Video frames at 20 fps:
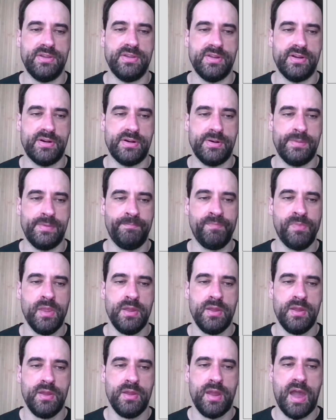here
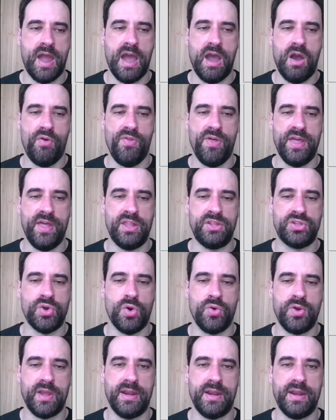how the
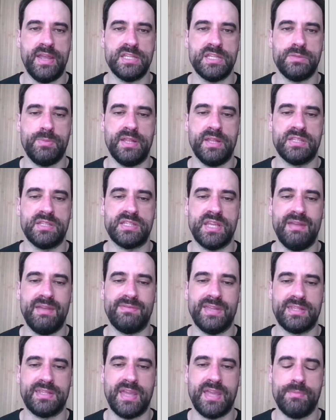token is being
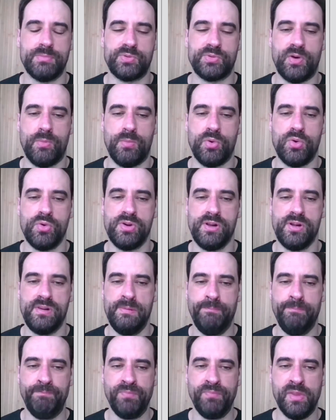saved that comes from
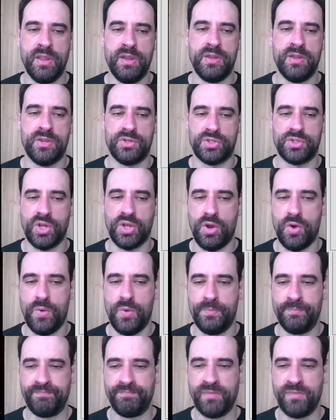Google.
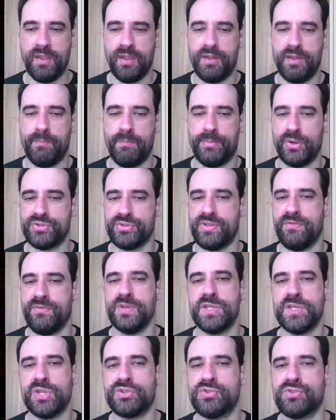So pause the
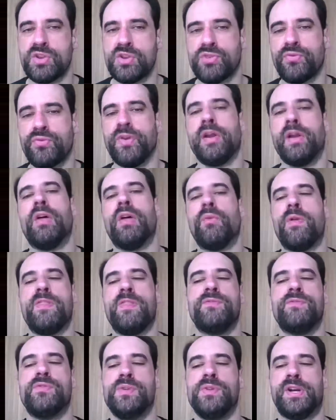video, try to figure out
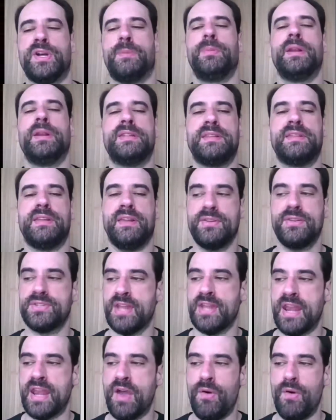what the vulnerability
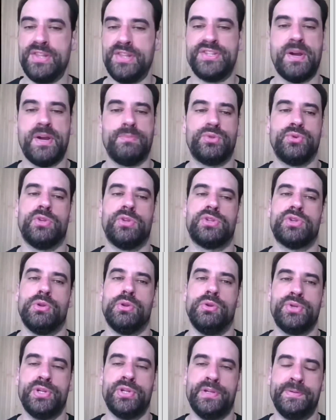is, and now I'll jump to the
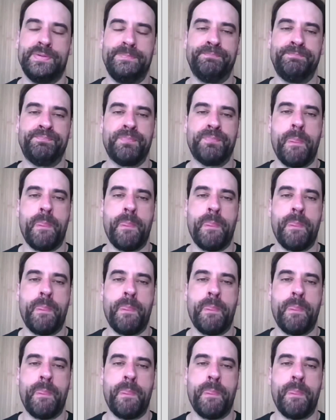solution.